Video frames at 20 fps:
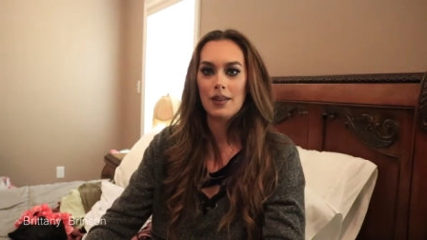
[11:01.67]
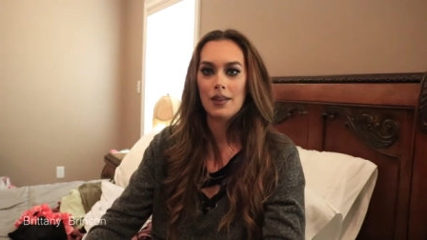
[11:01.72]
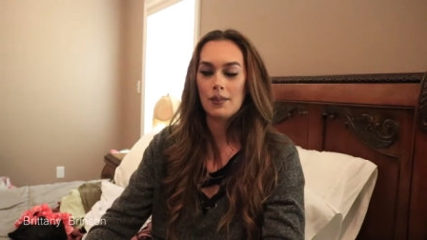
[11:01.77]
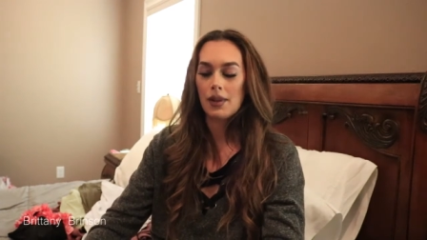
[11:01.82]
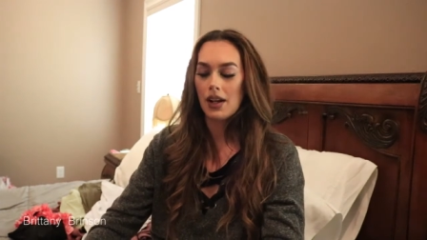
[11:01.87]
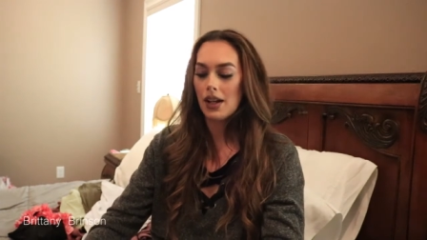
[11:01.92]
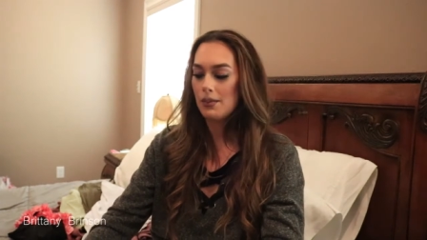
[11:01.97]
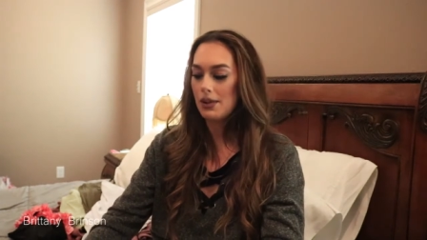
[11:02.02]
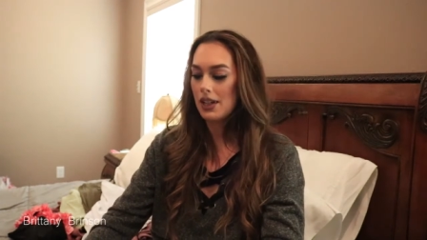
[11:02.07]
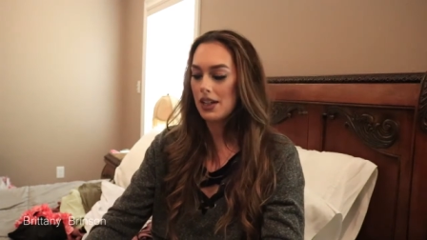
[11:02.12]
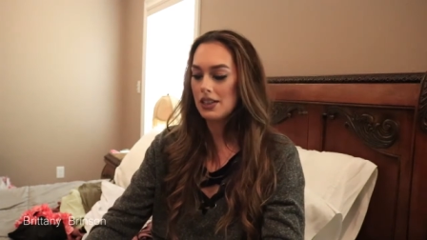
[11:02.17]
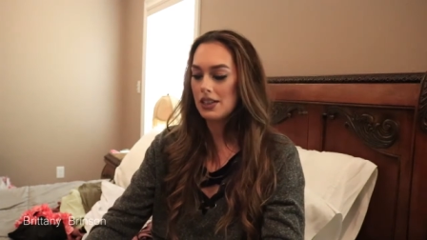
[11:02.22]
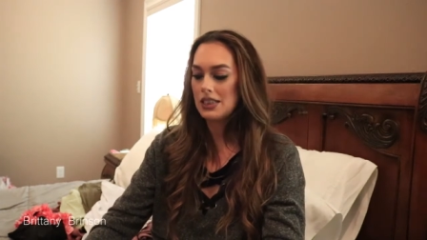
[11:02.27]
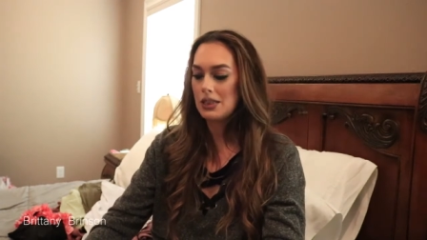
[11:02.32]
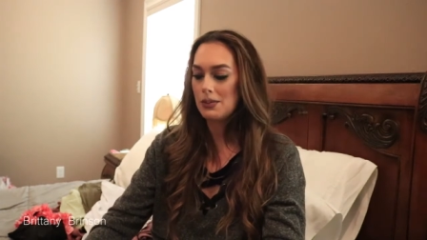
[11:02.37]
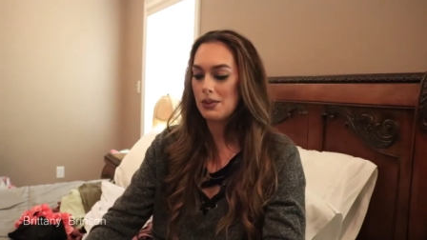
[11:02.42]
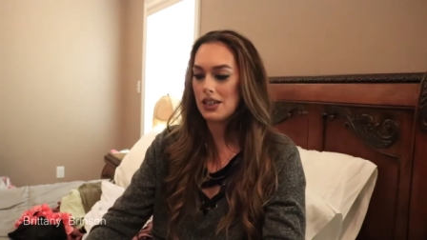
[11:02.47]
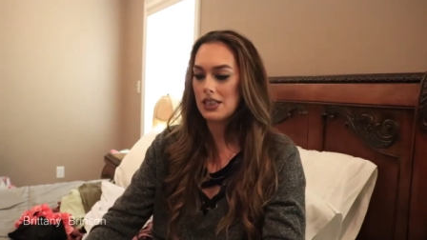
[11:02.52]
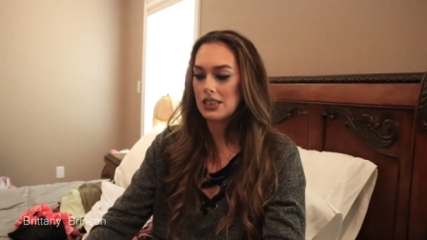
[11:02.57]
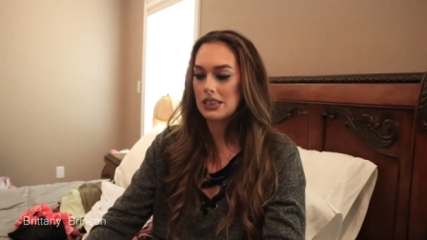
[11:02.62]
but I mean, to
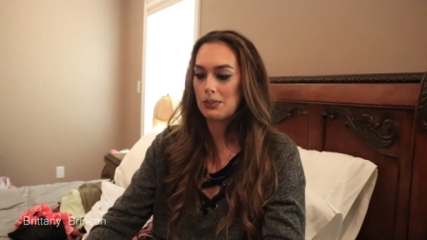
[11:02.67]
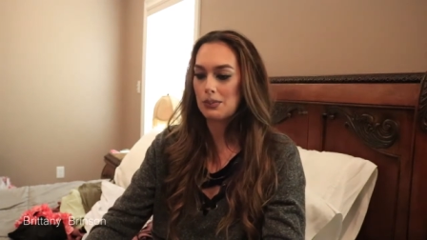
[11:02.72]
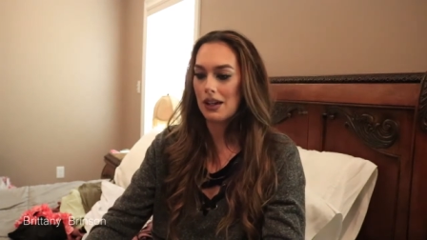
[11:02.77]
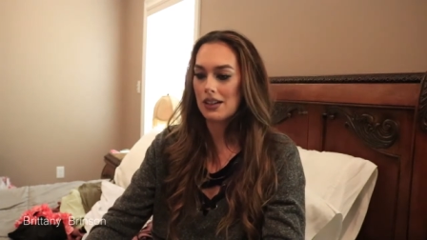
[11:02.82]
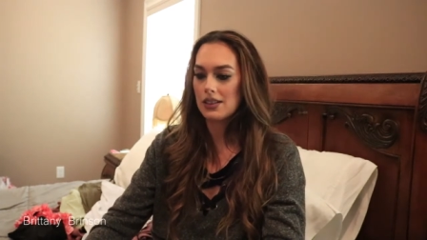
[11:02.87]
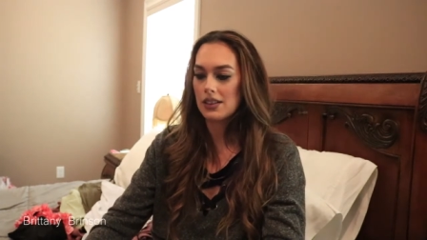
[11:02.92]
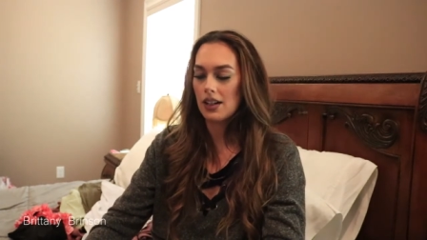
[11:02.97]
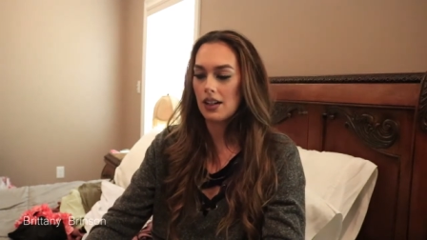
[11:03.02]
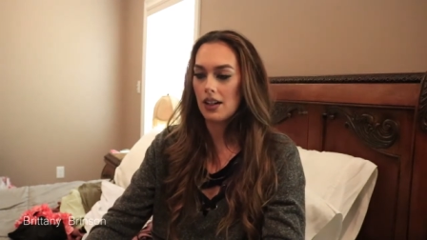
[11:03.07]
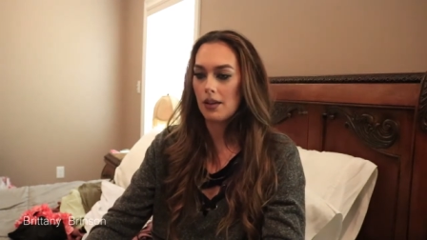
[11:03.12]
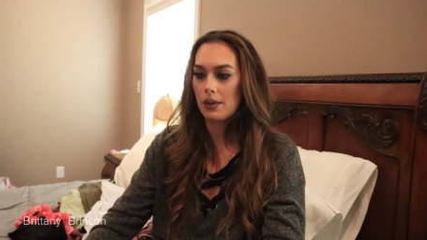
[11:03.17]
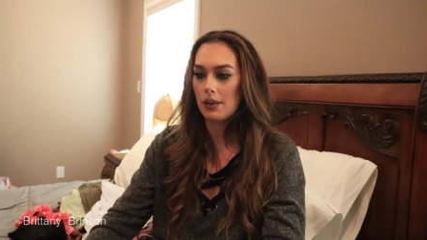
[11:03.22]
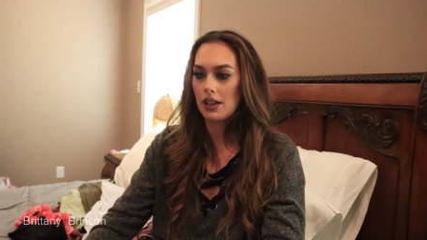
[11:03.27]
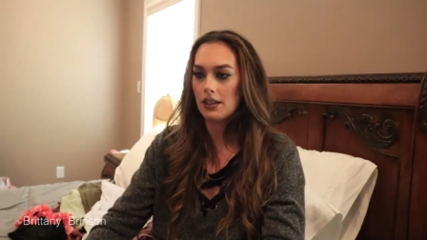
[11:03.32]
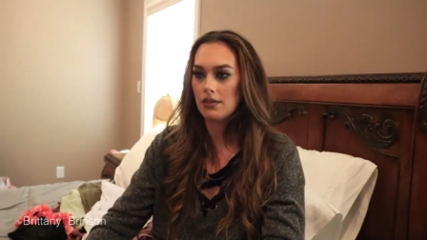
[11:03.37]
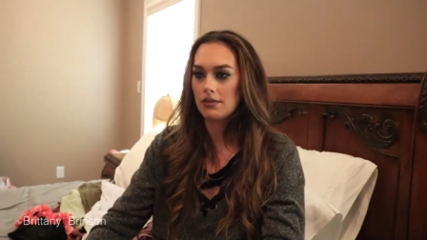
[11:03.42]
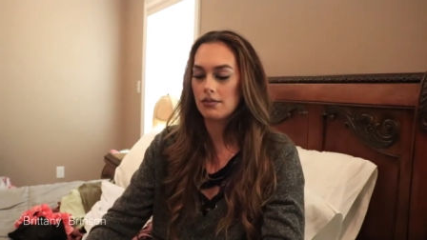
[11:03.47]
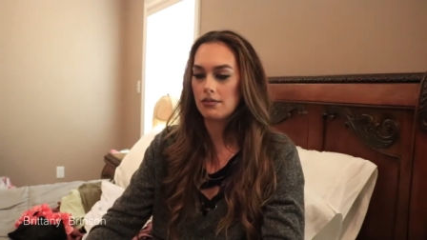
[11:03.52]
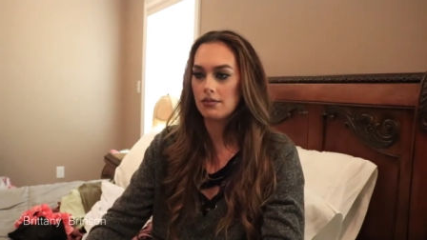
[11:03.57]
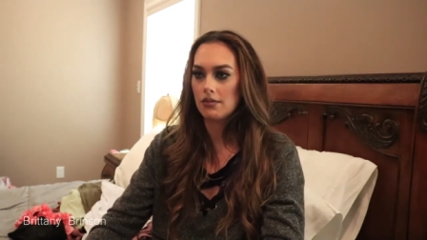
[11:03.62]
be expected. I mean,